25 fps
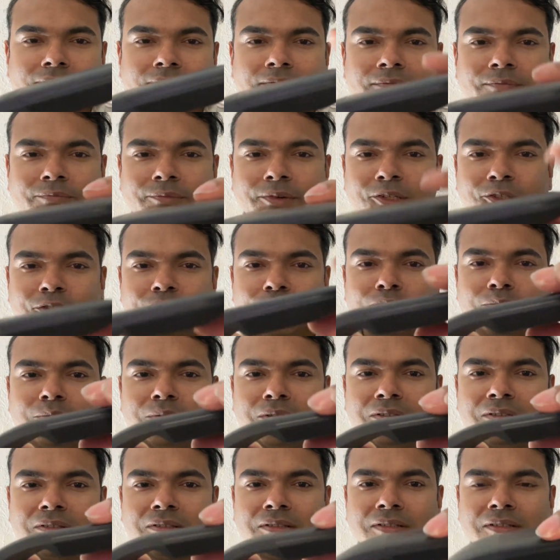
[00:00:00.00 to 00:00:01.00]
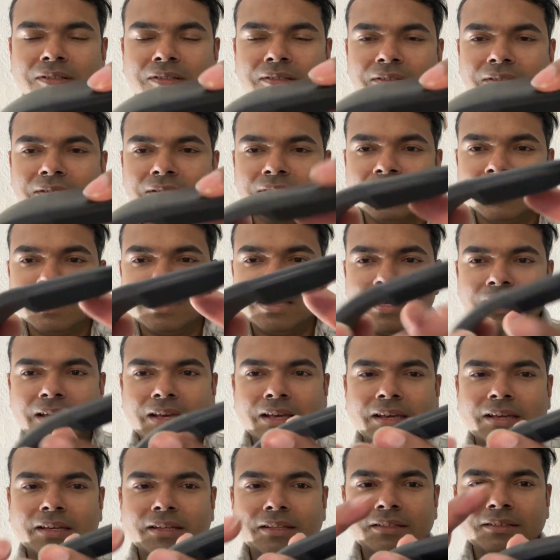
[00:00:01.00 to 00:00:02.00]
Very durable,
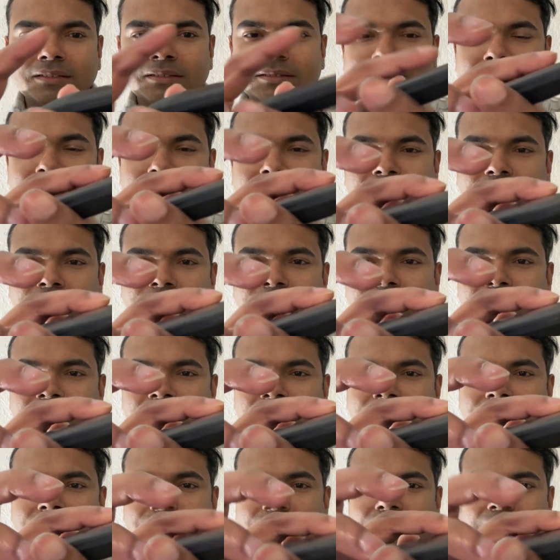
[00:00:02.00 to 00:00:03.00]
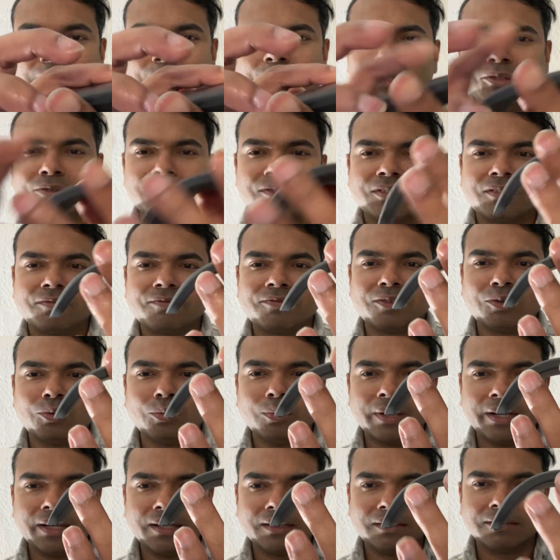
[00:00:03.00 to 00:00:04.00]
and I've been using it for a
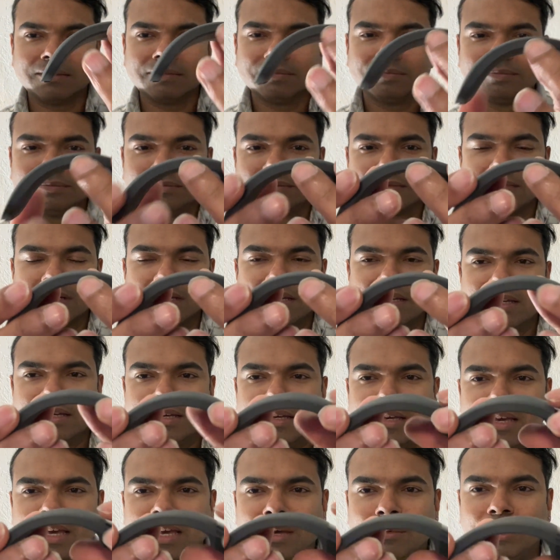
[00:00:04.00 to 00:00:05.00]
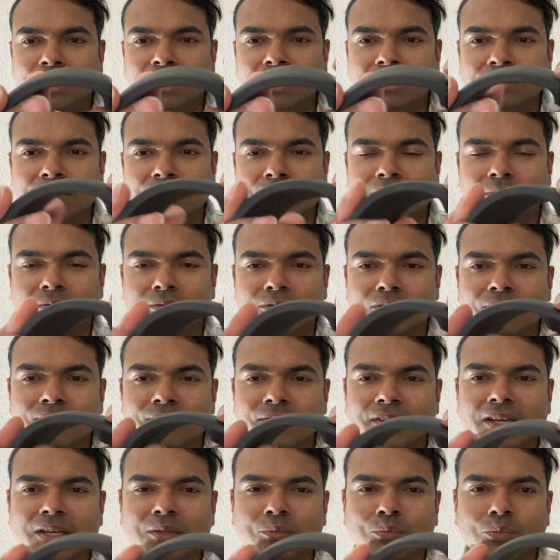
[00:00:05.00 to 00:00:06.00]
while. And don't
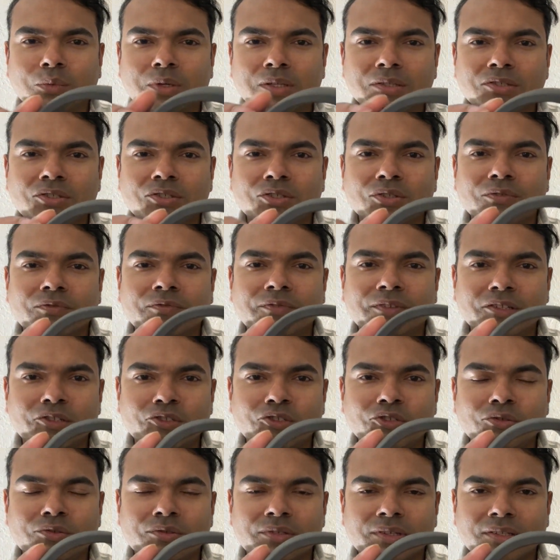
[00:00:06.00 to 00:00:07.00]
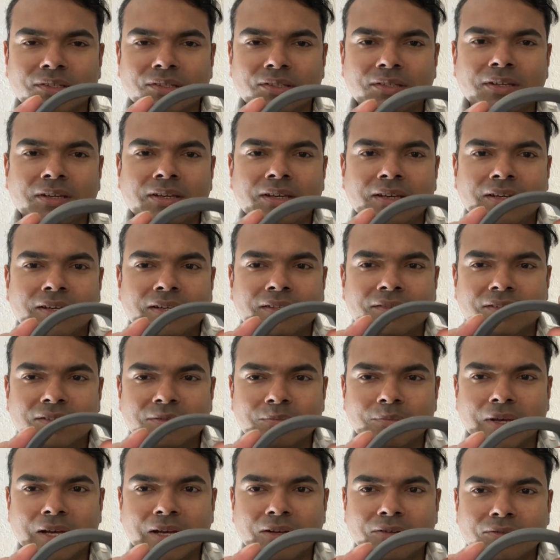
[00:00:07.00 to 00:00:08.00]
forget, once you finish using this
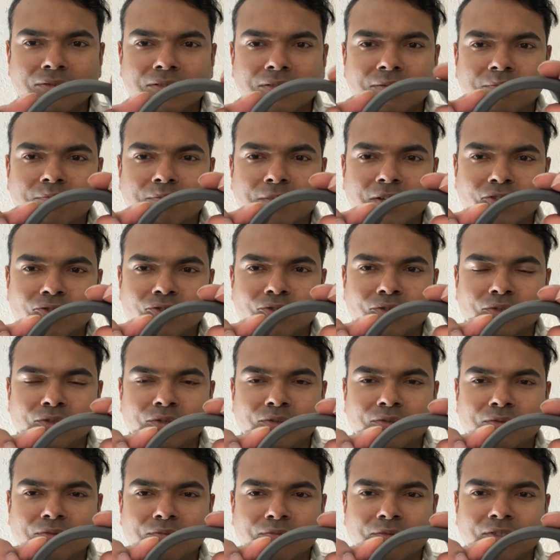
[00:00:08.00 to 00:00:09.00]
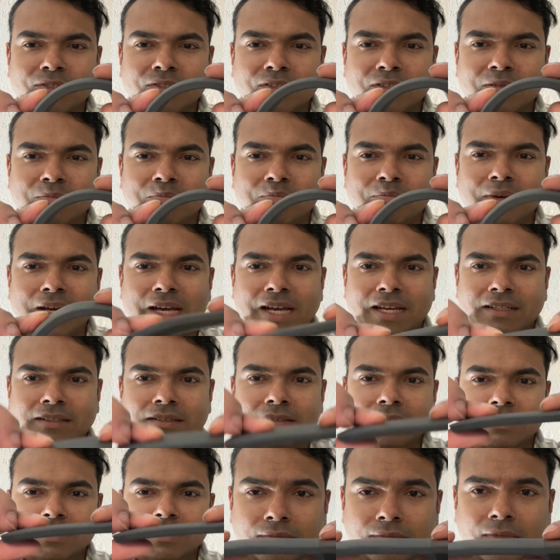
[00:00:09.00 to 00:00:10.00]
mouse, make sure you return it back
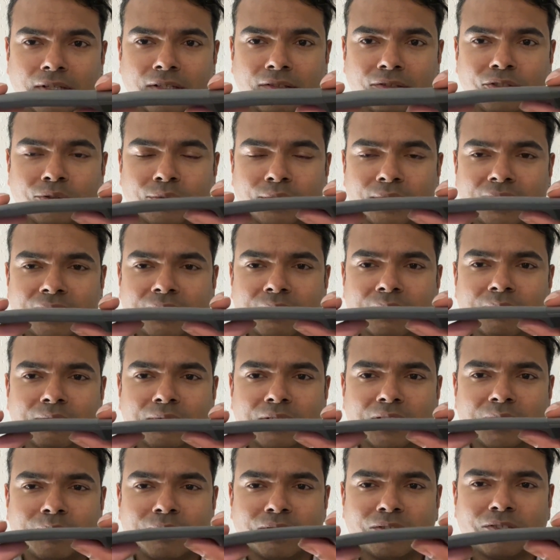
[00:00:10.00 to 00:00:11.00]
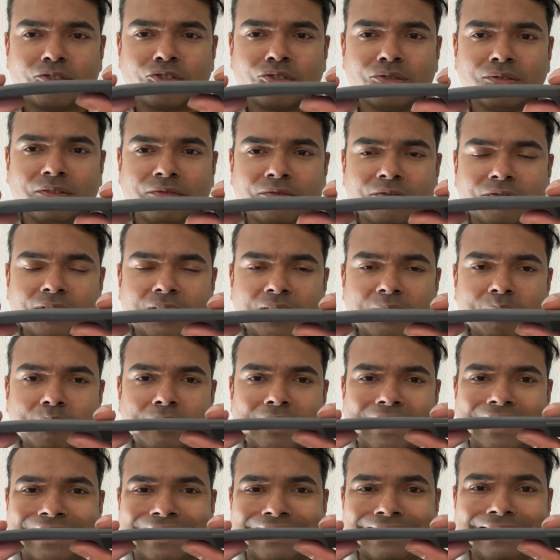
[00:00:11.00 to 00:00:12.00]
to this position of it
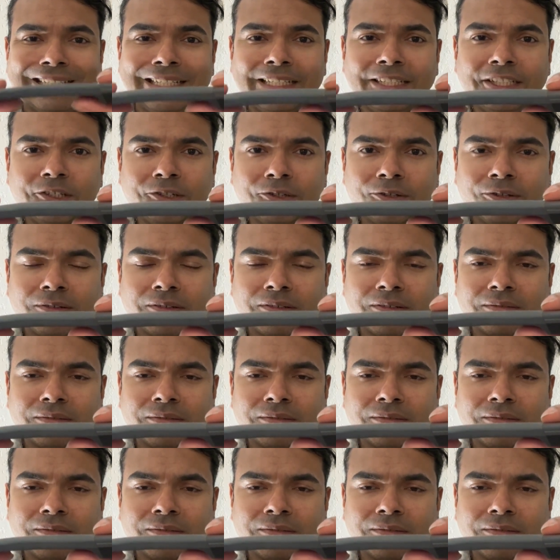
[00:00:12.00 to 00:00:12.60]
being linear.